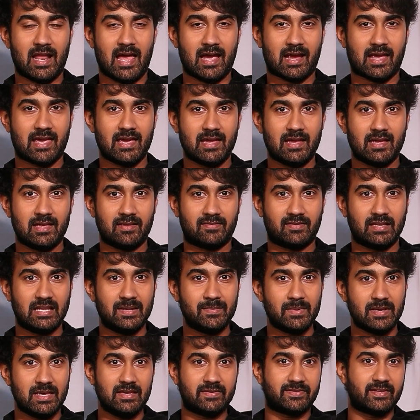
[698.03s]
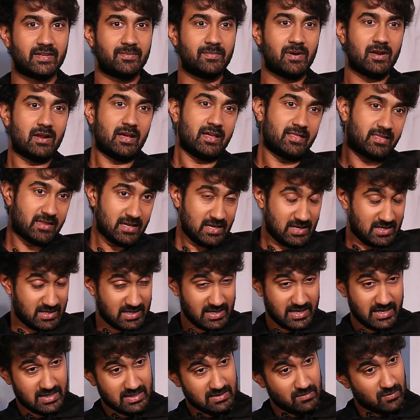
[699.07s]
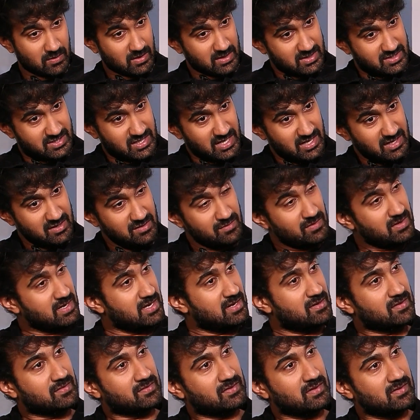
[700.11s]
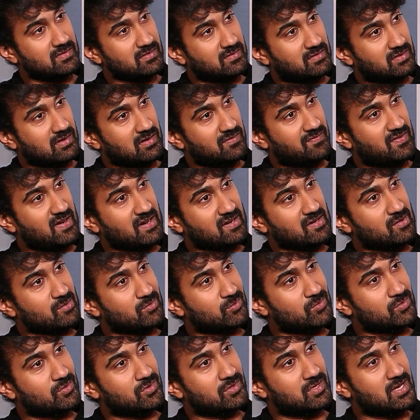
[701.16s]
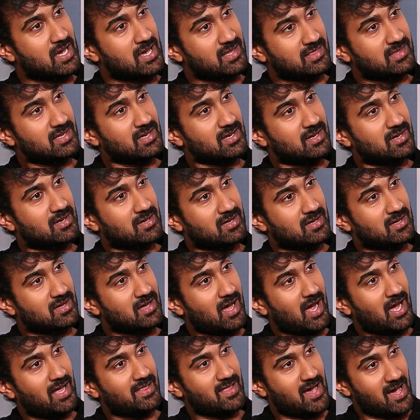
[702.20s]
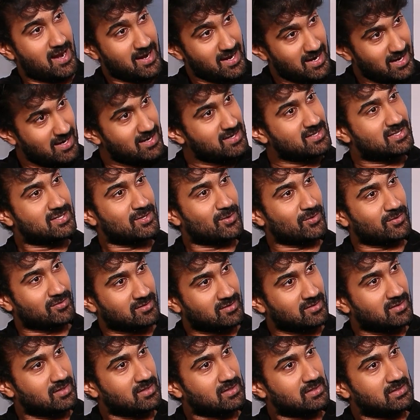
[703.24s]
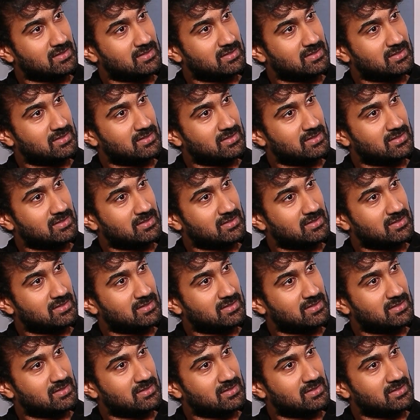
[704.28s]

Like cinema, ee cinema I think it a genuine innocence reflect avutundi. I think adi Anil nunchi vastundi.